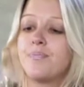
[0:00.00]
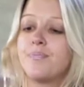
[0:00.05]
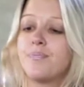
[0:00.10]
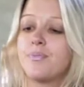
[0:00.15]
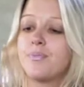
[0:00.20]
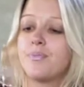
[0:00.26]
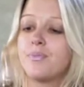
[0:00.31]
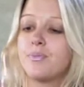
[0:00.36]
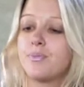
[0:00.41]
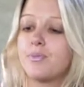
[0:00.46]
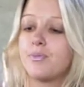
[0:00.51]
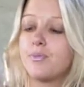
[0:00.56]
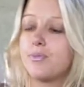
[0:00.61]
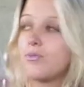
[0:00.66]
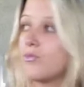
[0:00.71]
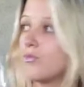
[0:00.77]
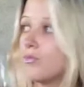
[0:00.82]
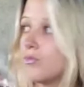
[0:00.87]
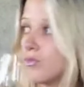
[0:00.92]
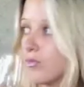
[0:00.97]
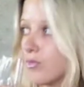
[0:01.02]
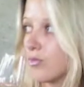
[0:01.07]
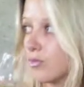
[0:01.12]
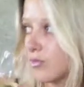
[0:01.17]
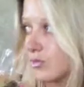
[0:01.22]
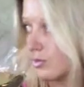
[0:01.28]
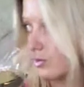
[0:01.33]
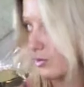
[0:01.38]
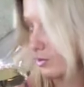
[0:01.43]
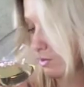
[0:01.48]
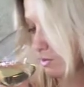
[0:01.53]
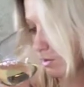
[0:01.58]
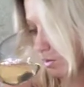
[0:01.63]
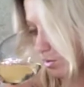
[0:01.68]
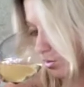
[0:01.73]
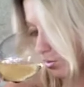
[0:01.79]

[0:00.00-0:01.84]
(silence)